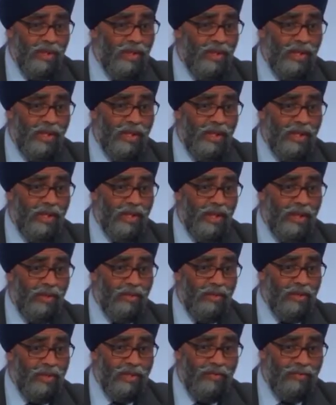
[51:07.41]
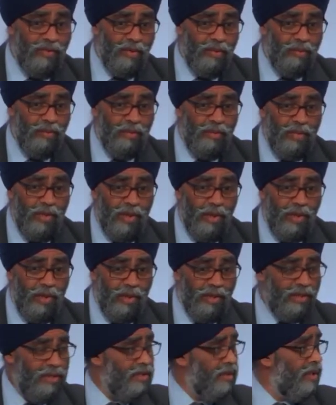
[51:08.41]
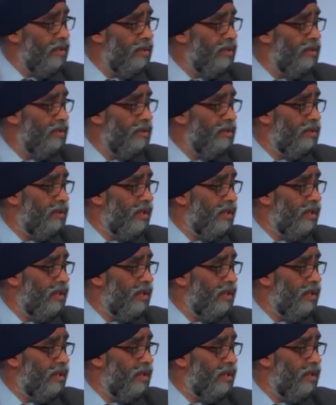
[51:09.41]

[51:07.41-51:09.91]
And not only from our discussions,